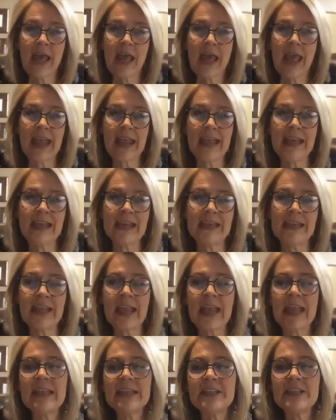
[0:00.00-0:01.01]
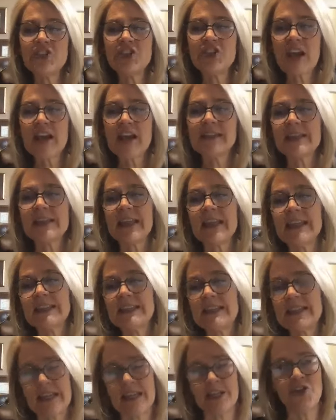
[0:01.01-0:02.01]
And it just
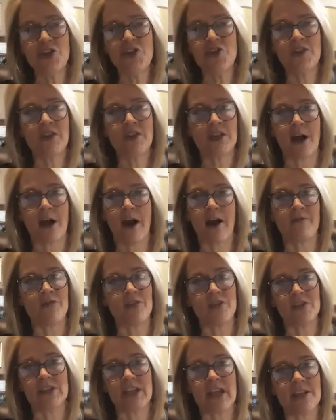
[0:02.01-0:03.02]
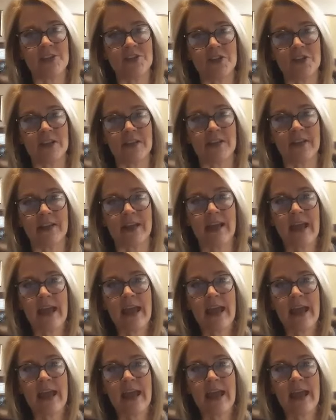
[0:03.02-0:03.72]
continued the conversation.